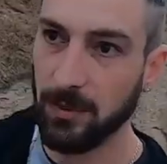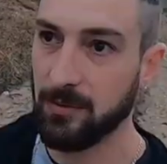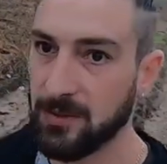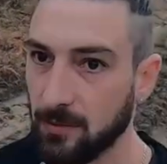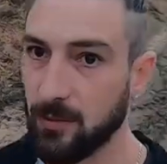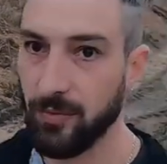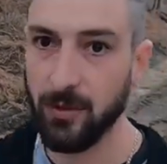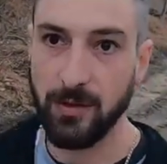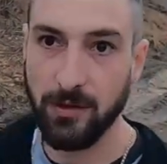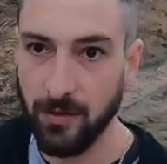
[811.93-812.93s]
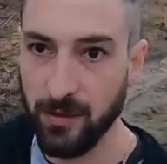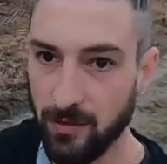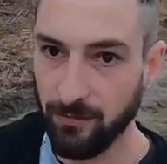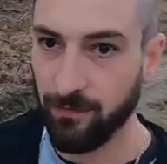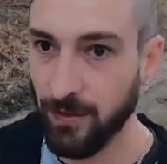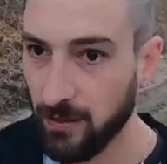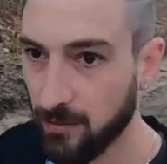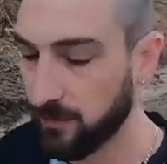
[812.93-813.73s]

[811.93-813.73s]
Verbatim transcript: Maybe someone broke into this thing